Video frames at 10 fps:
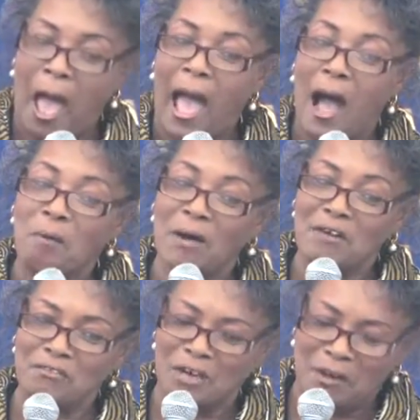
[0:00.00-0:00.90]

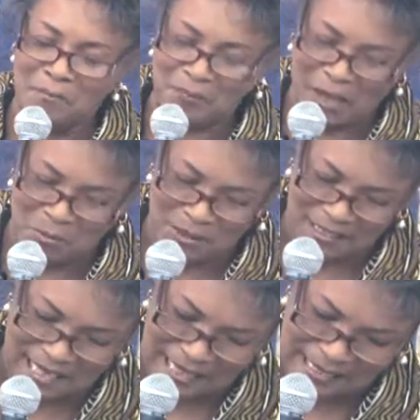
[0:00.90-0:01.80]
However, I
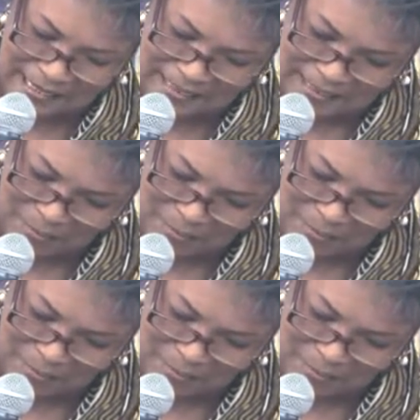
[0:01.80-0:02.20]
will say this,